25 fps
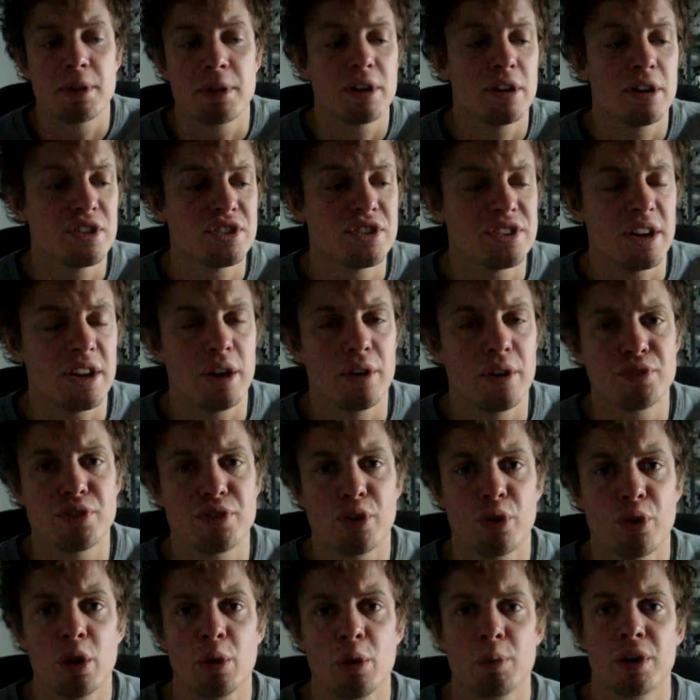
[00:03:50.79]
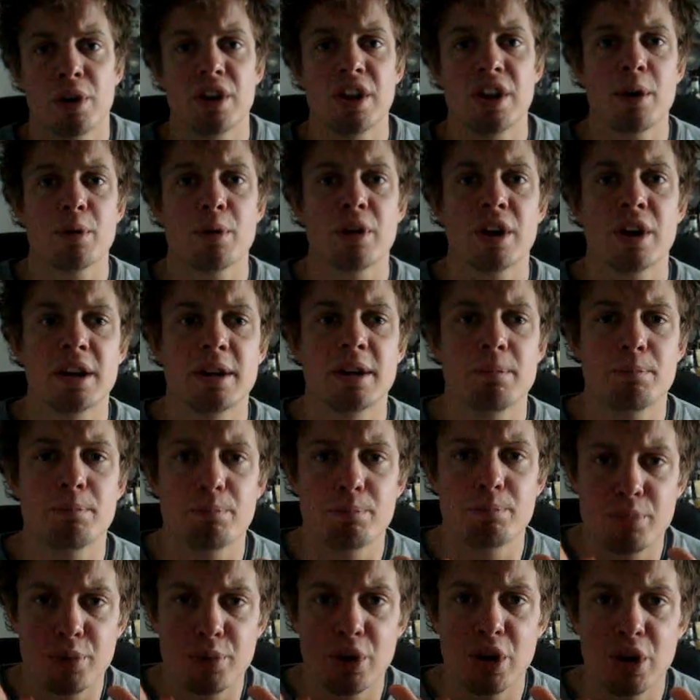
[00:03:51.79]
Because, after all, we're now gonna
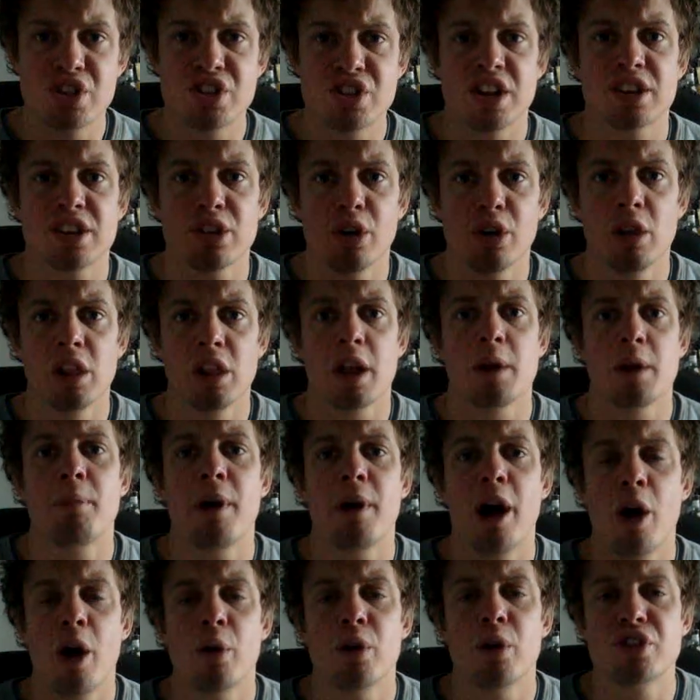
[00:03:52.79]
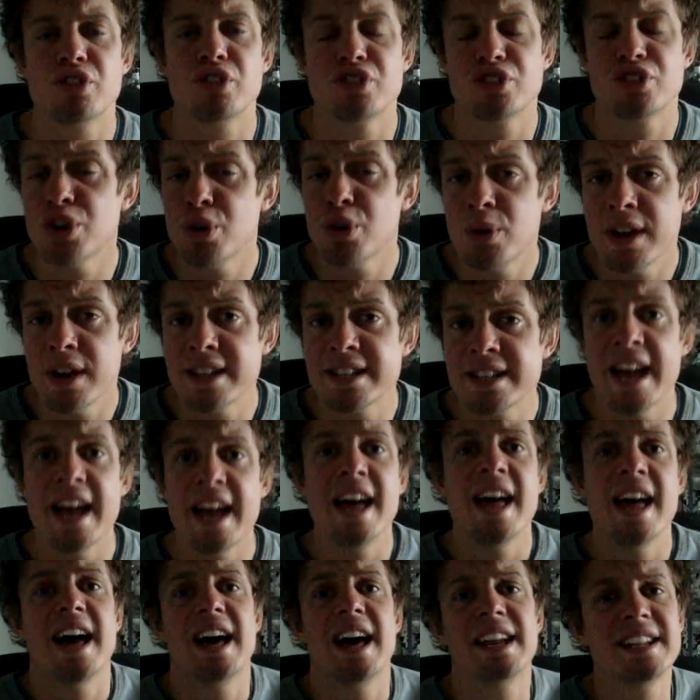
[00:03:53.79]
project all our power to it,
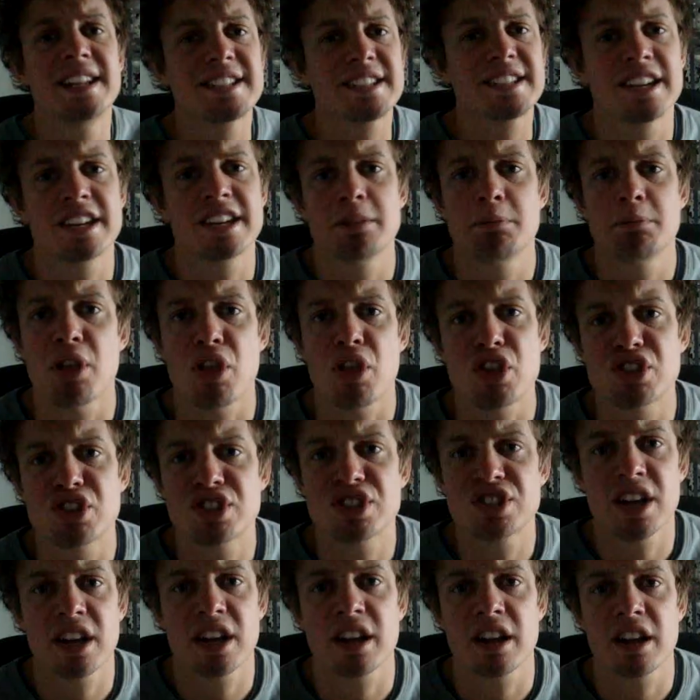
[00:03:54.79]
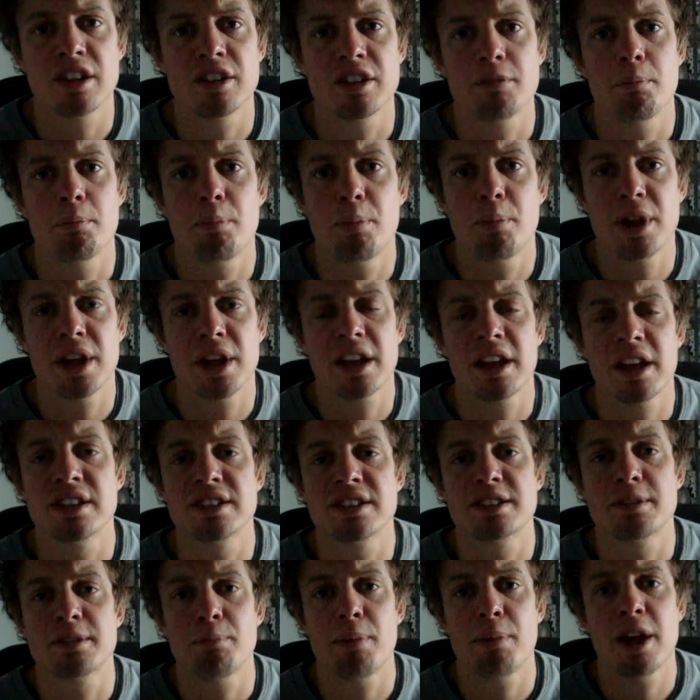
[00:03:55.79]
and it's gonna be the second
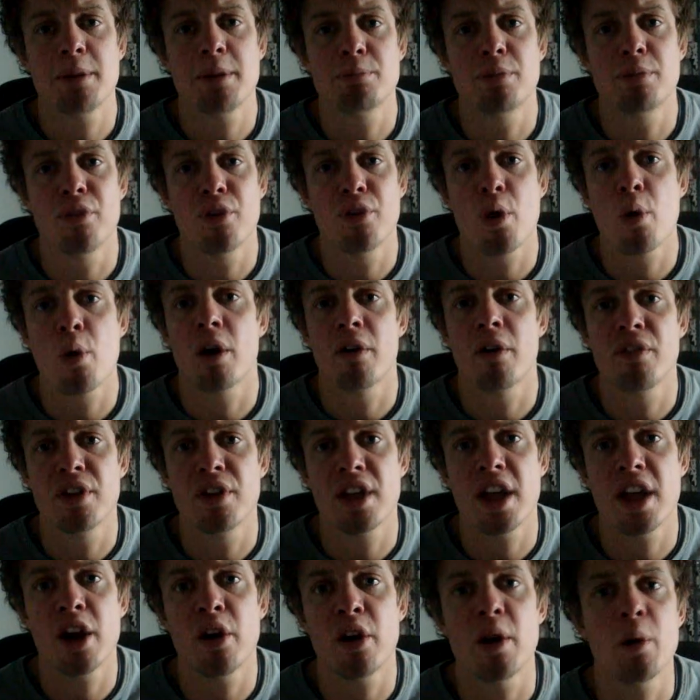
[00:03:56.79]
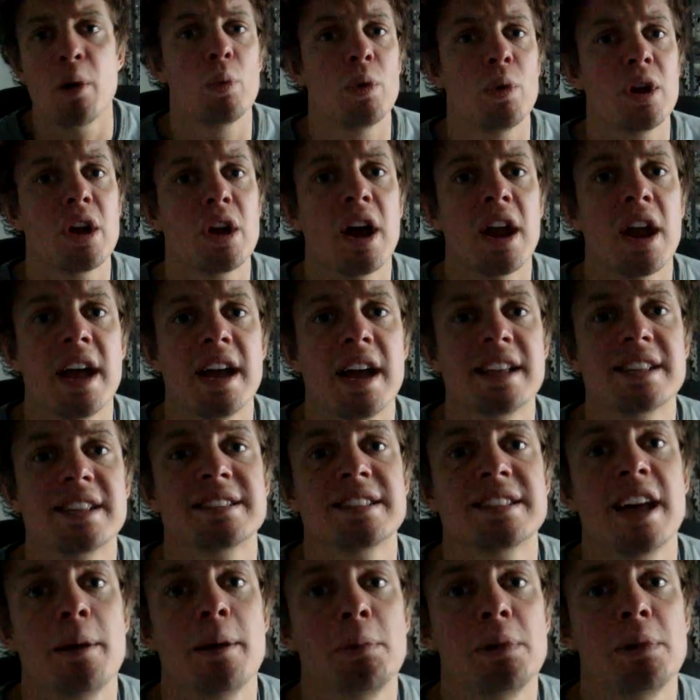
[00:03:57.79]
biggest pay-per-view of the year, and we're gonna
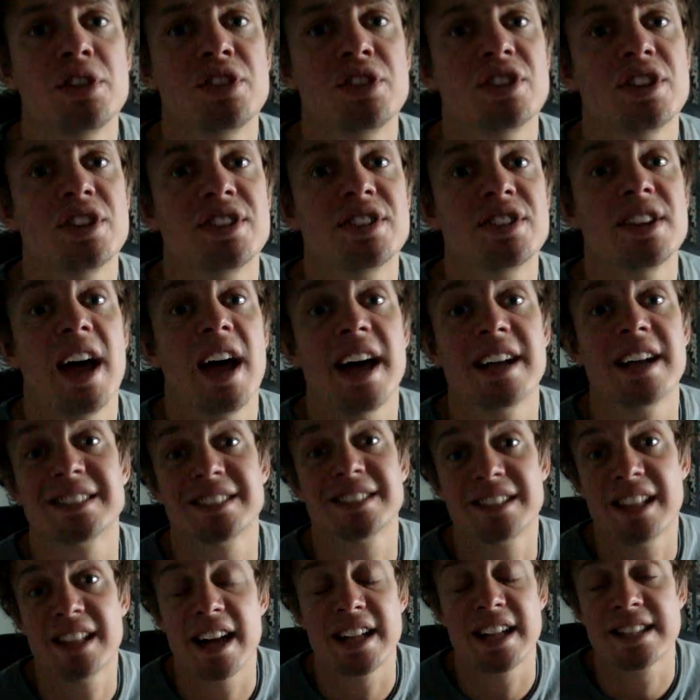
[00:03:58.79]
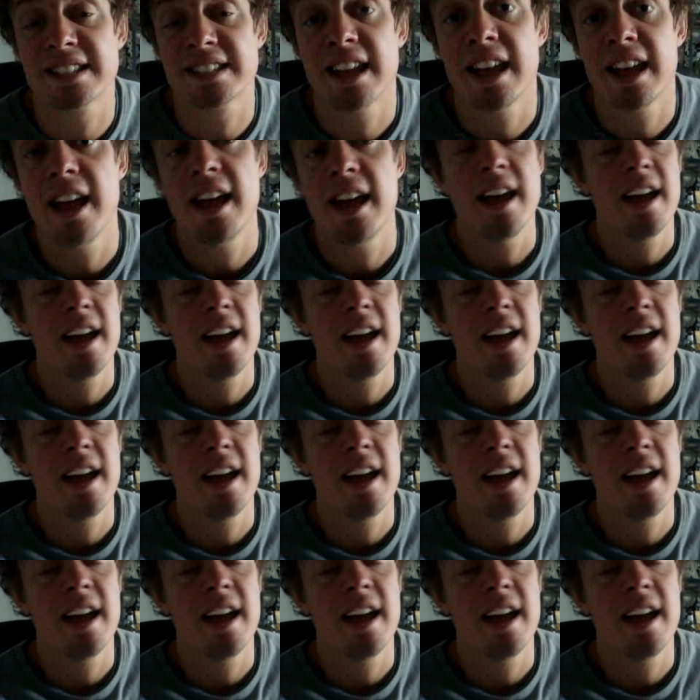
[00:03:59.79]
establish it as that.